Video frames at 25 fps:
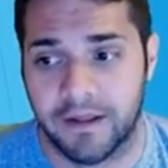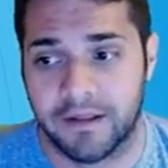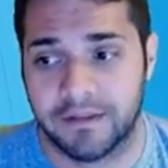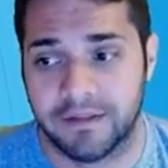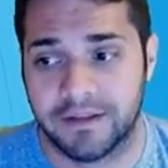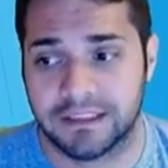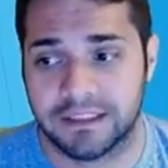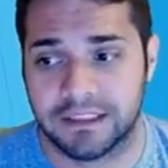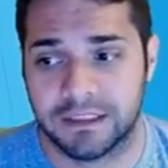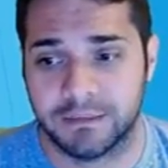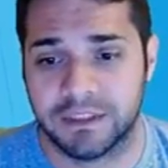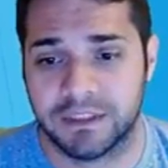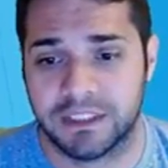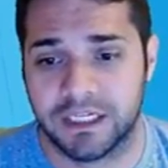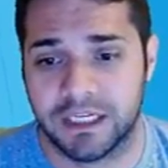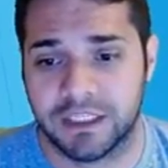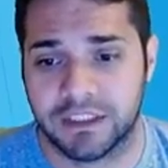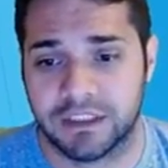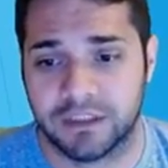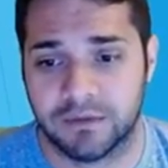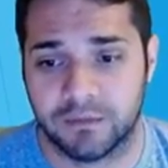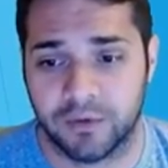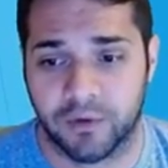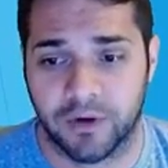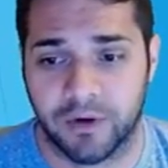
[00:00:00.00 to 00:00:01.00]
This
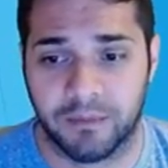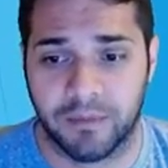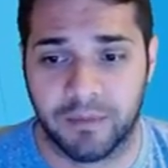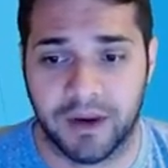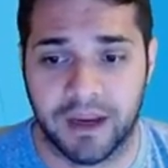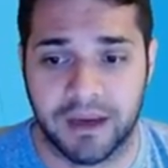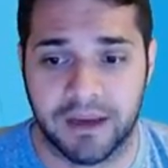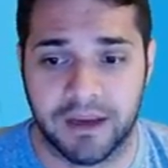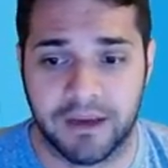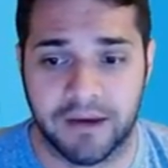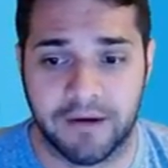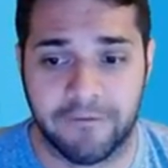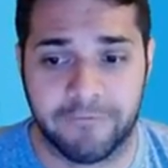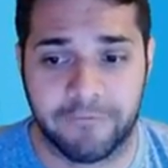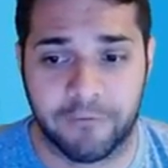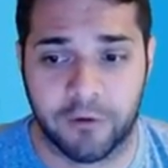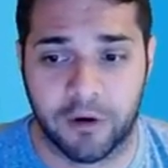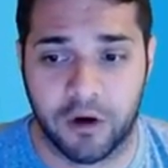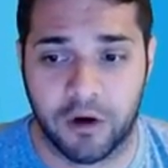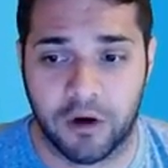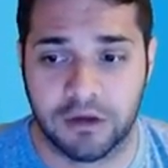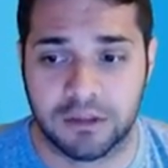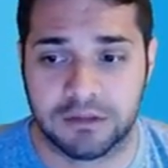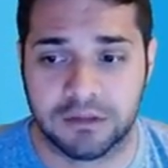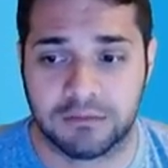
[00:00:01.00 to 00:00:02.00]
limitation will remain for
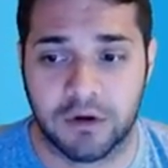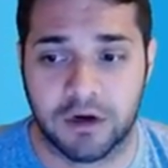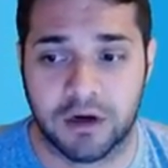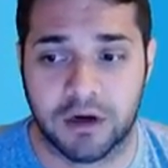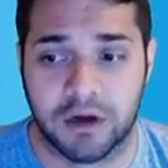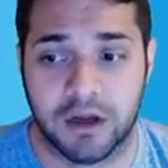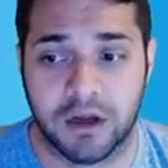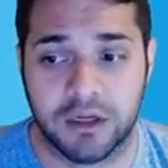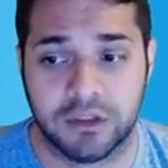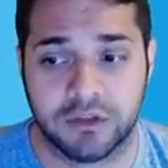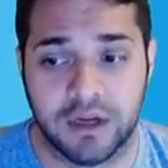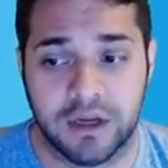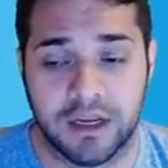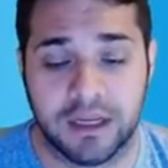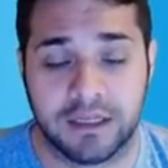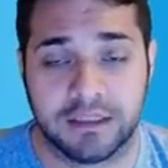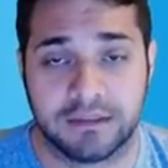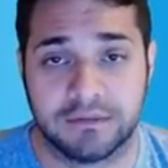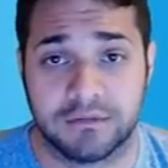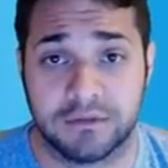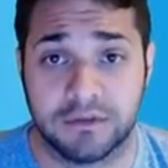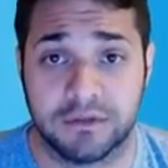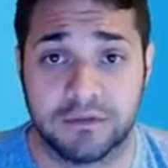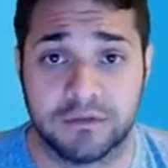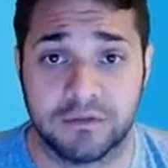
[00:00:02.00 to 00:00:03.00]
all smart contracts
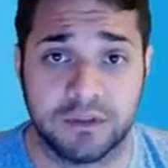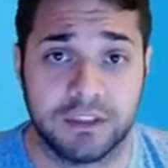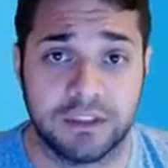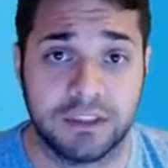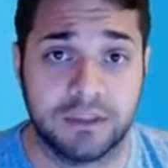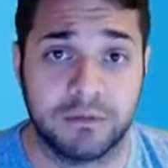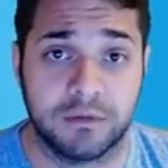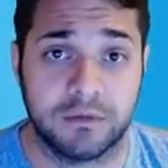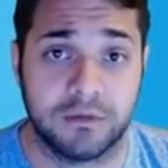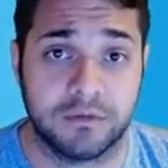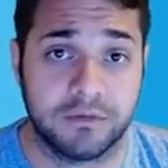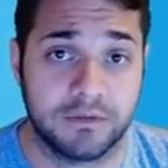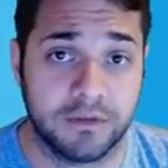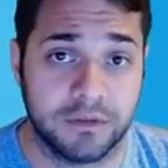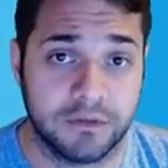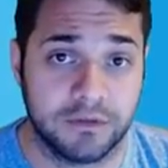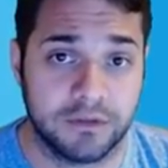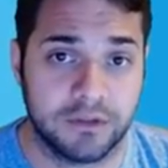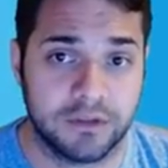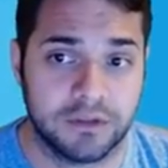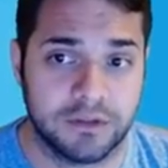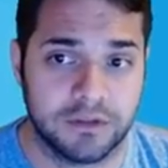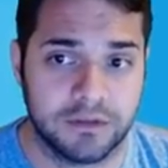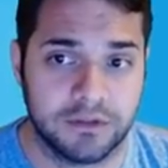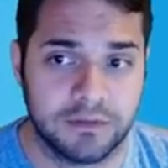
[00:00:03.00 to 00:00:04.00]
for the foreseeable
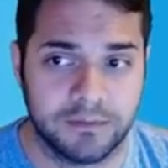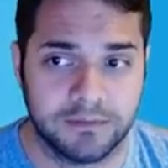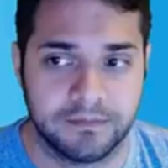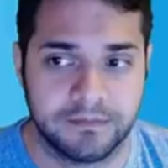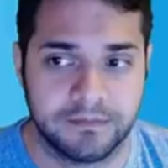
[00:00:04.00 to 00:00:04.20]
future.